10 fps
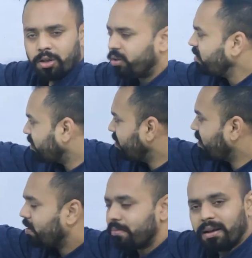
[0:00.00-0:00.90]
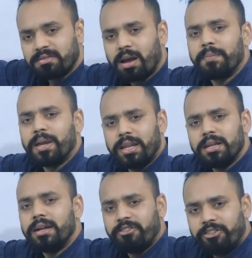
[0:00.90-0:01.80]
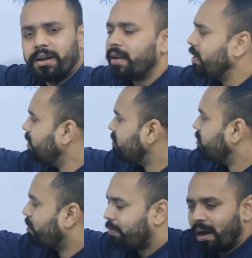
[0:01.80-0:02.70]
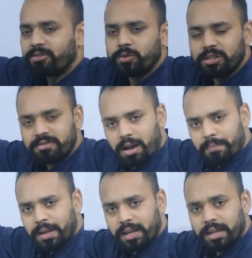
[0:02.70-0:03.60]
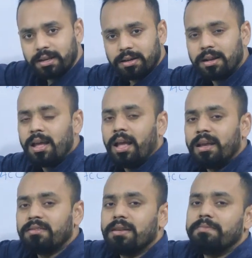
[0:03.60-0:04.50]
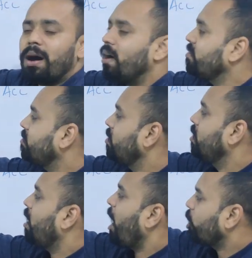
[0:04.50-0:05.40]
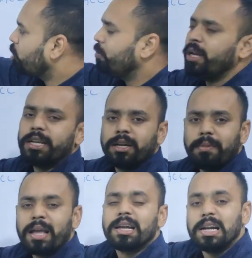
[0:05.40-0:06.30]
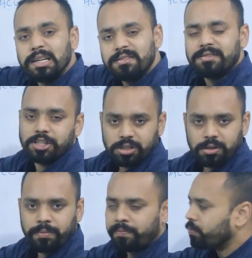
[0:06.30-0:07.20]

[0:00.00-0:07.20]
So is, is any mass coming in here? Definitely yes. The mass which is coming in here is the mass accumulated by condensation.